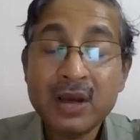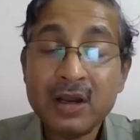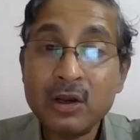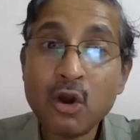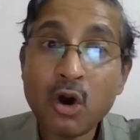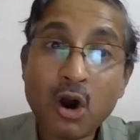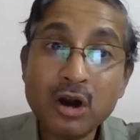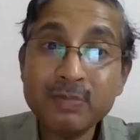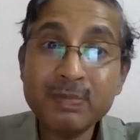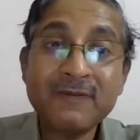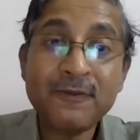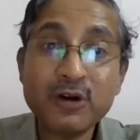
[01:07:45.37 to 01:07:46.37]

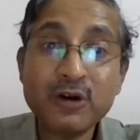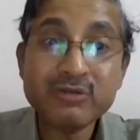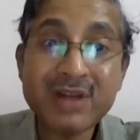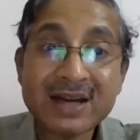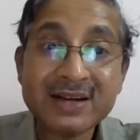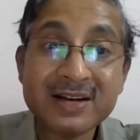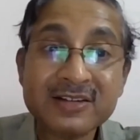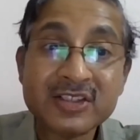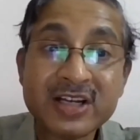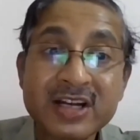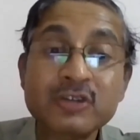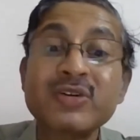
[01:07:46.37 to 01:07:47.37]
long before United
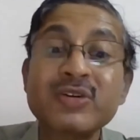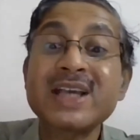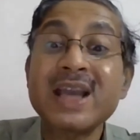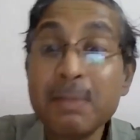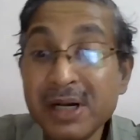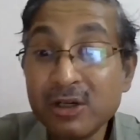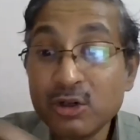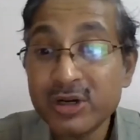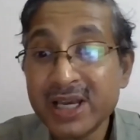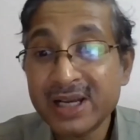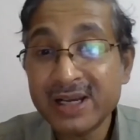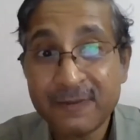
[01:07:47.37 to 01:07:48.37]
States was able to
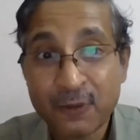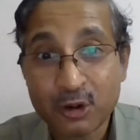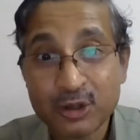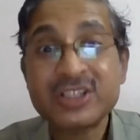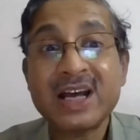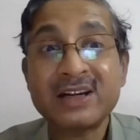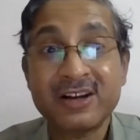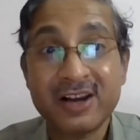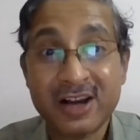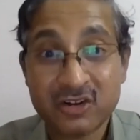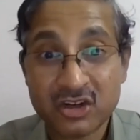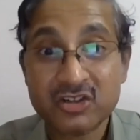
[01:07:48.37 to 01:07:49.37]
really forge that
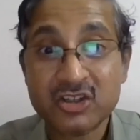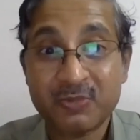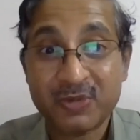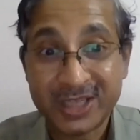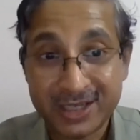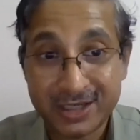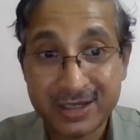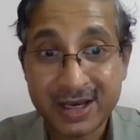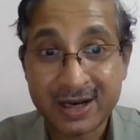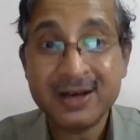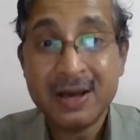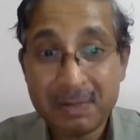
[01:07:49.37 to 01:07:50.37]
relationship with
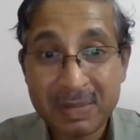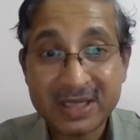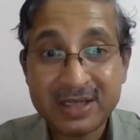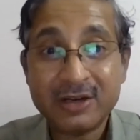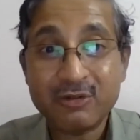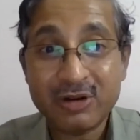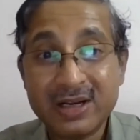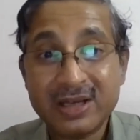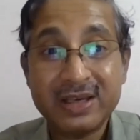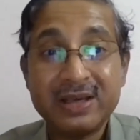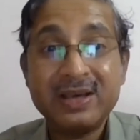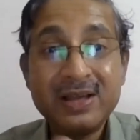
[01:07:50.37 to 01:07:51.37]
India.
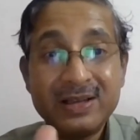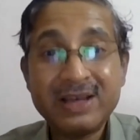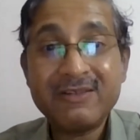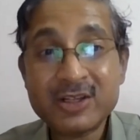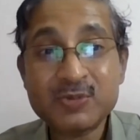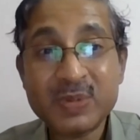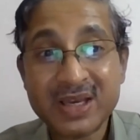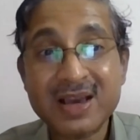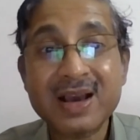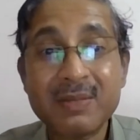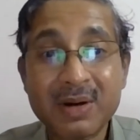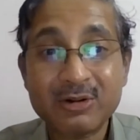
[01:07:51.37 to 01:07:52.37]
Particularly, they were
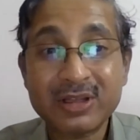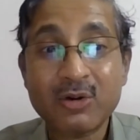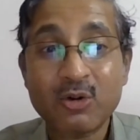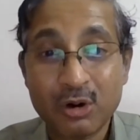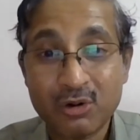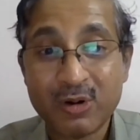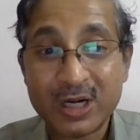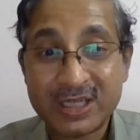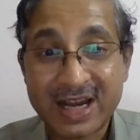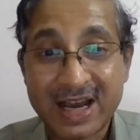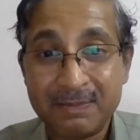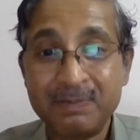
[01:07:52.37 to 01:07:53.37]
speaking about the Cold War
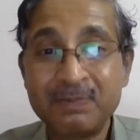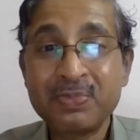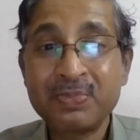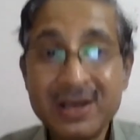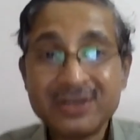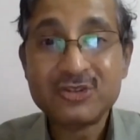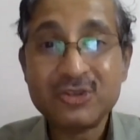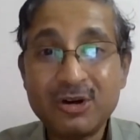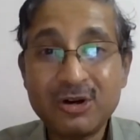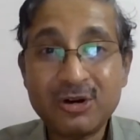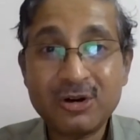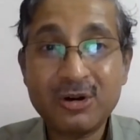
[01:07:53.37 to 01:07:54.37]
time.
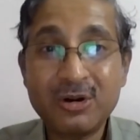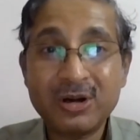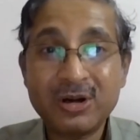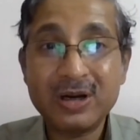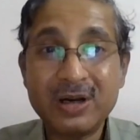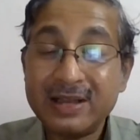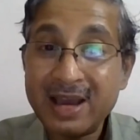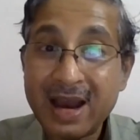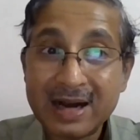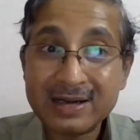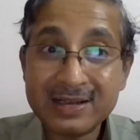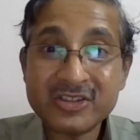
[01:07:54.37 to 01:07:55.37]
So they
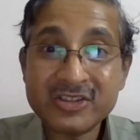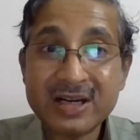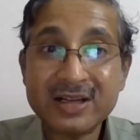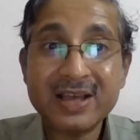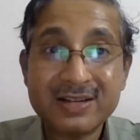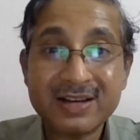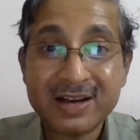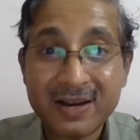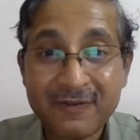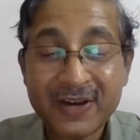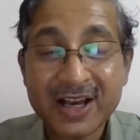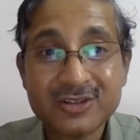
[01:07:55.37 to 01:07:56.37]
understand the
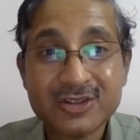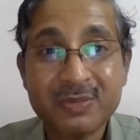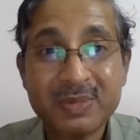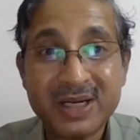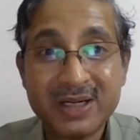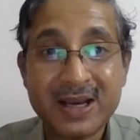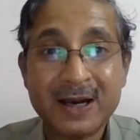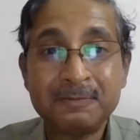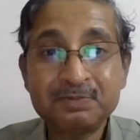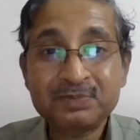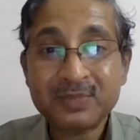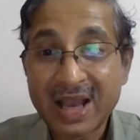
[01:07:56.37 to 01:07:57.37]
significance of
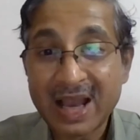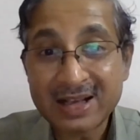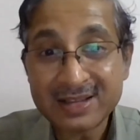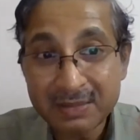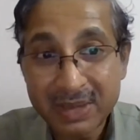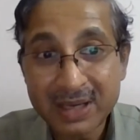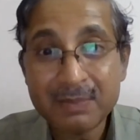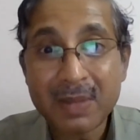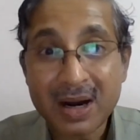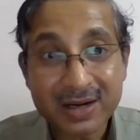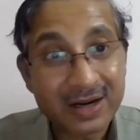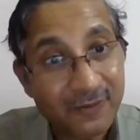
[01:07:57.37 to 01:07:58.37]
India as a big
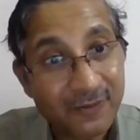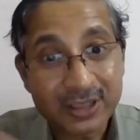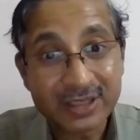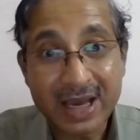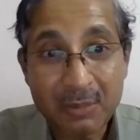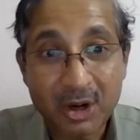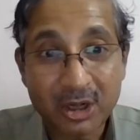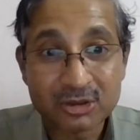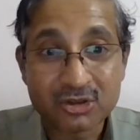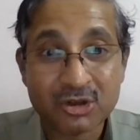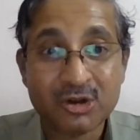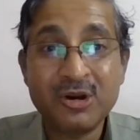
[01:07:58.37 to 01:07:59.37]
market for them
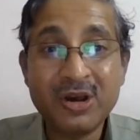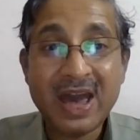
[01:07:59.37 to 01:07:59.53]
also,